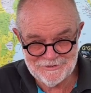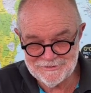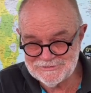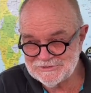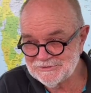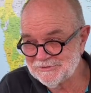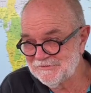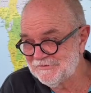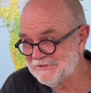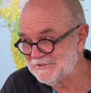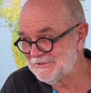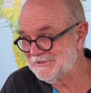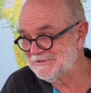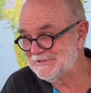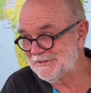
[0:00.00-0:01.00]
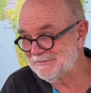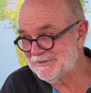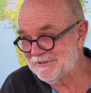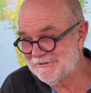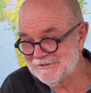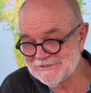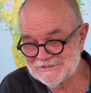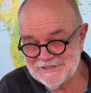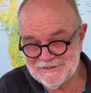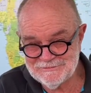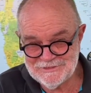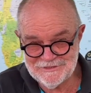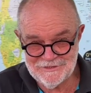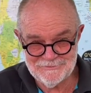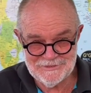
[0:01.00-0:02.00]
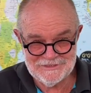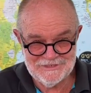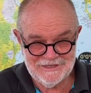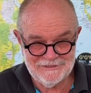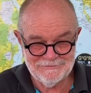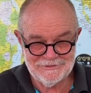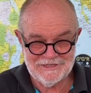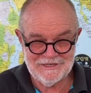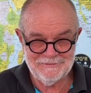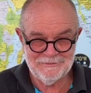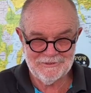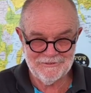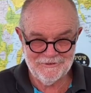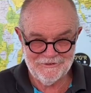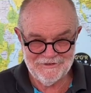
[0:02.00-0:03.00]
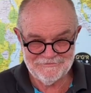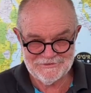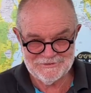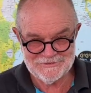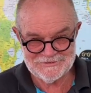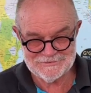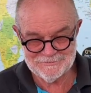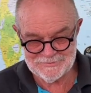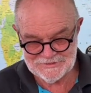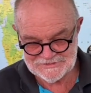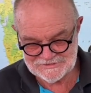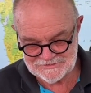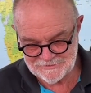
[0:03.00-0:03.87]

and I'm sure if he turns up here in Les Sables d'Olonne one day, we'll get him on live and do some bits.